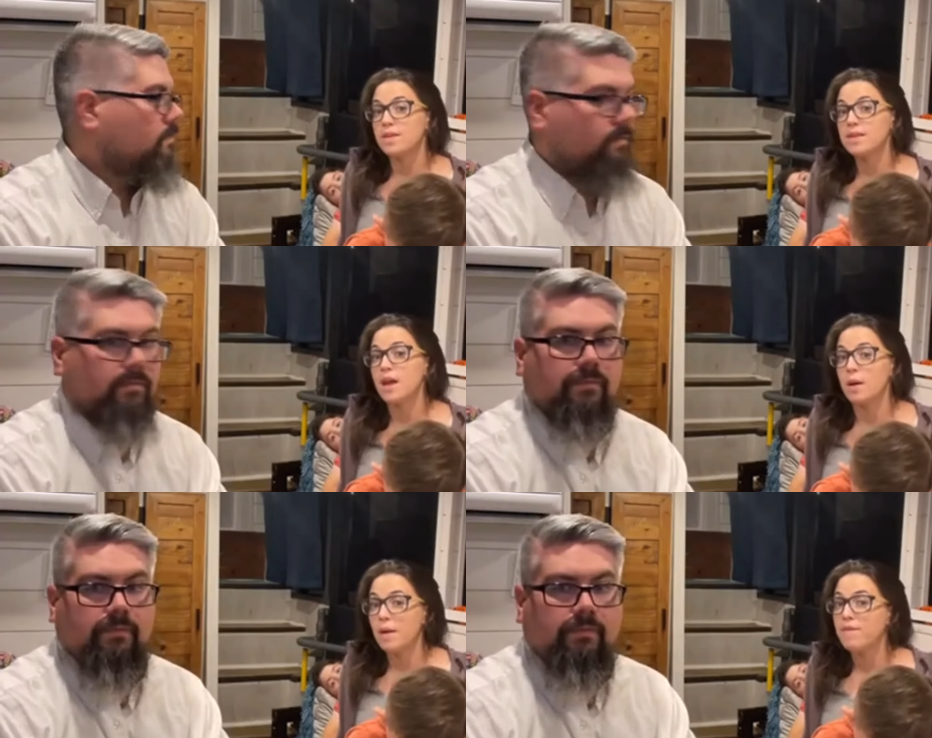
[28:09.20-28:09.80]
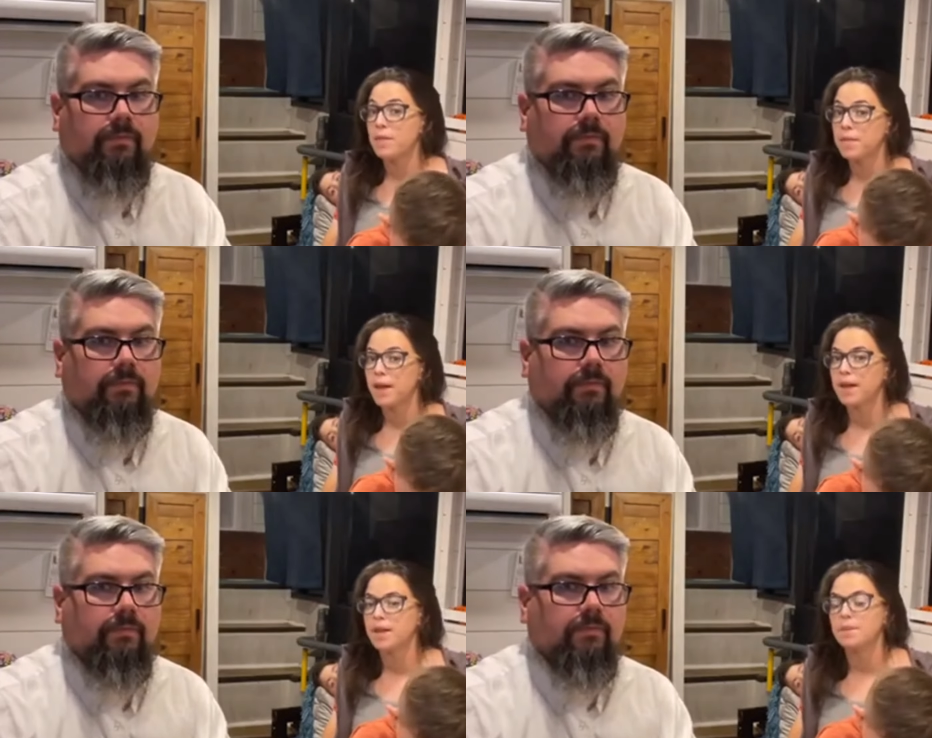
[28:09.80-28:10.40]
Speaker 1: some of the
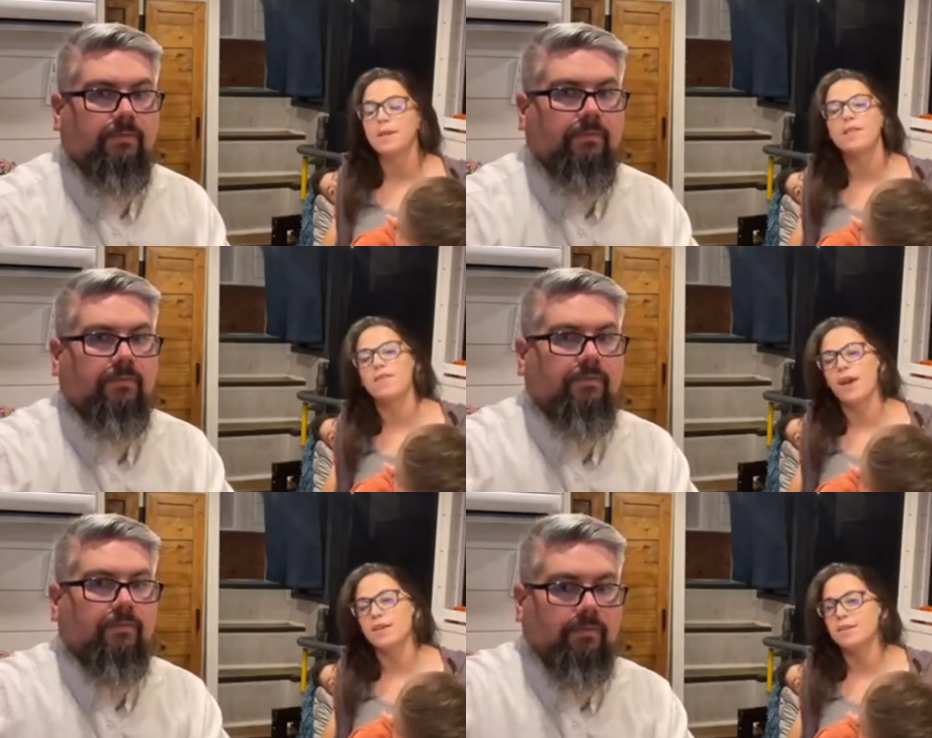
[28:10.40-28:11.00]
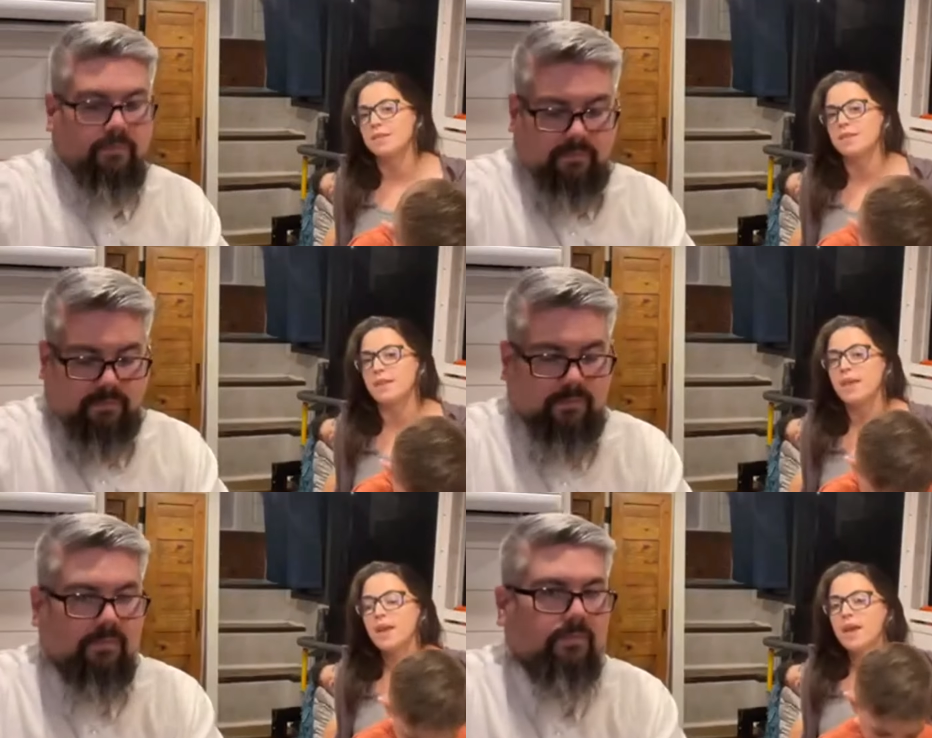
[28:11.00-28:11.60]
planning, but the fact is
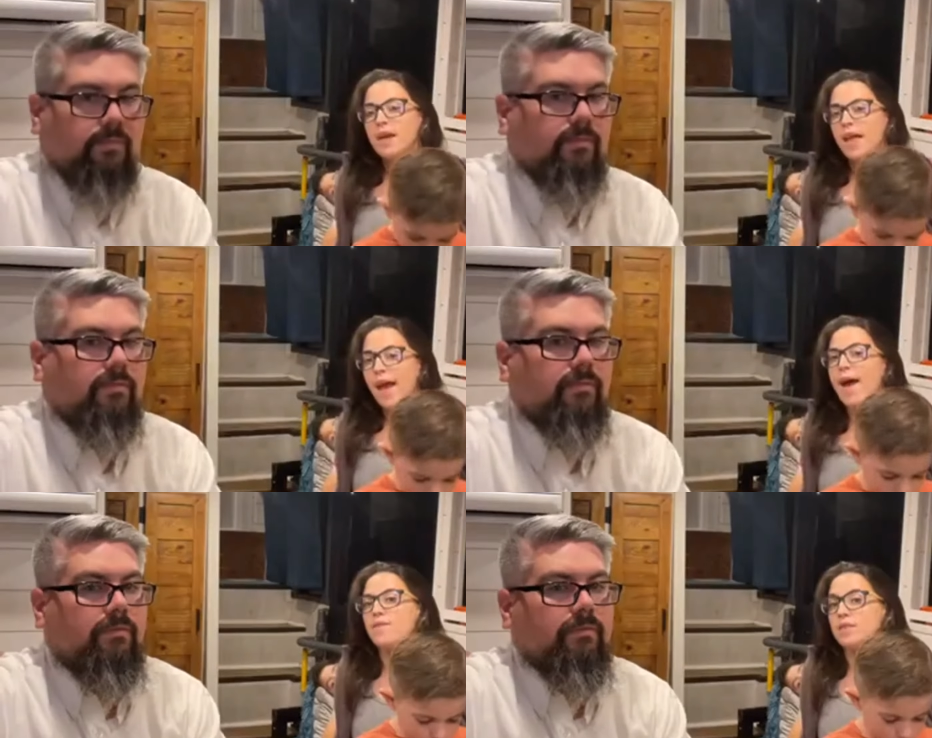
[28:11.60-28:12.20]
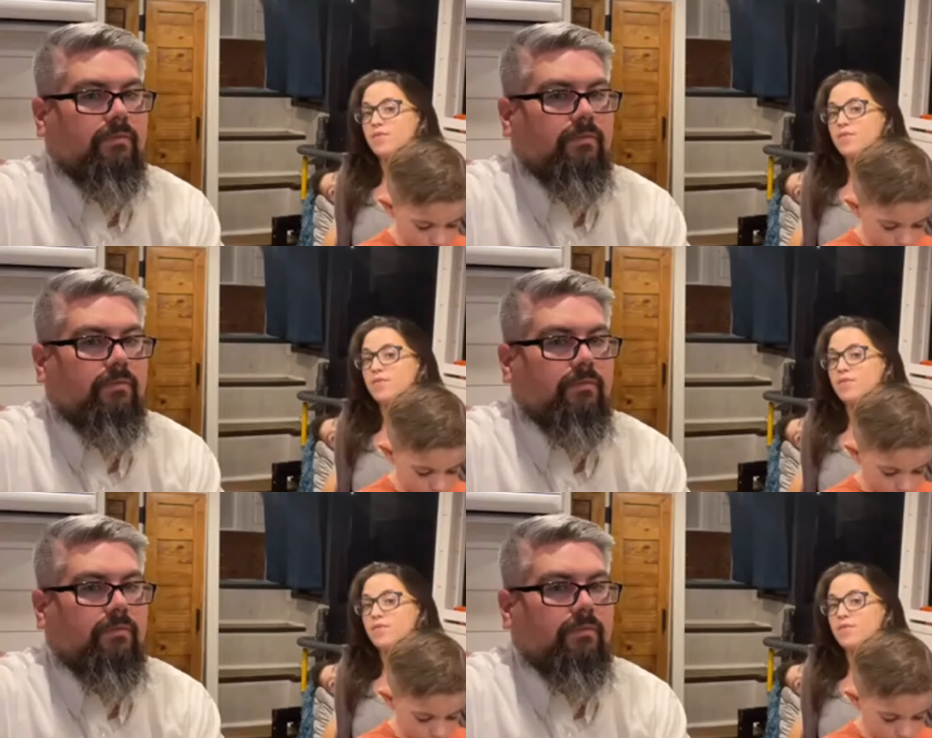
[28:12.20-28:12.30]
having the